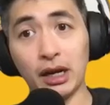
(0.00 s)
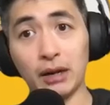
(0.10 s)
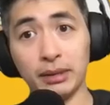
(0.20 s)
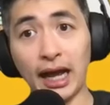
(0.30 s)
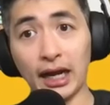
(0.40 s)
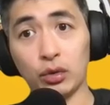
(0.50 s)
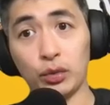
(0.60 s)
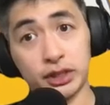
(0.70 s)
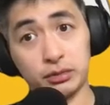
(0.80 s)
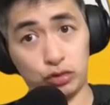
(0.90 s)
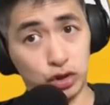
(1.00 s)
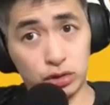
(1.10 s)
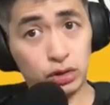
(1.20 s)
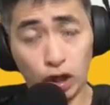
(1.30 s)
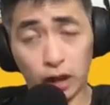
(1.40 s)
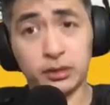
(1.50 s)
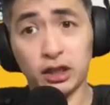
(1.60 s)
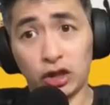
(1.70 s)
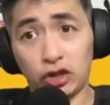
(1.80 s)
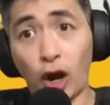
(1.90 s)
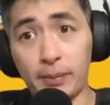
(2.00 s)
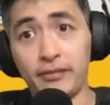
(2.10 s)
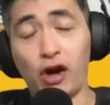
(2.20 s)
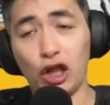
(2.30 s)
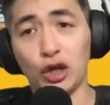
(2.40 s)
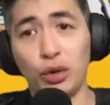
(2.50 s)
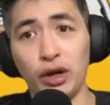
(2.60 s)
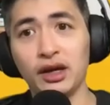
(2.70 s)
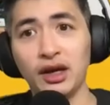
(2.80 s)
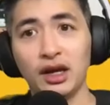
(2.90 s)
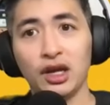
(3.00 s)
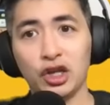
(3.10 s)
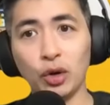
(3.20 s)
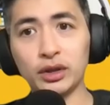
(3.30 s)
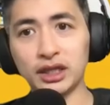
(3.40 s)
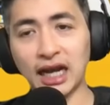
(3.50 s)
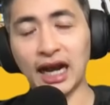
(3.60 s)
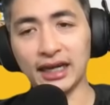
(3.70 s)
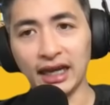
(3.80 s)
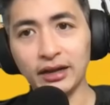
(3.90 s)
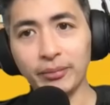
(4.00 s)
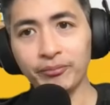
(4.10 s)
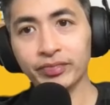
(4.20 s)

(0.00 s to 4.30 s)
in Black, which took him to the top of Hollywood. You know what this guy did?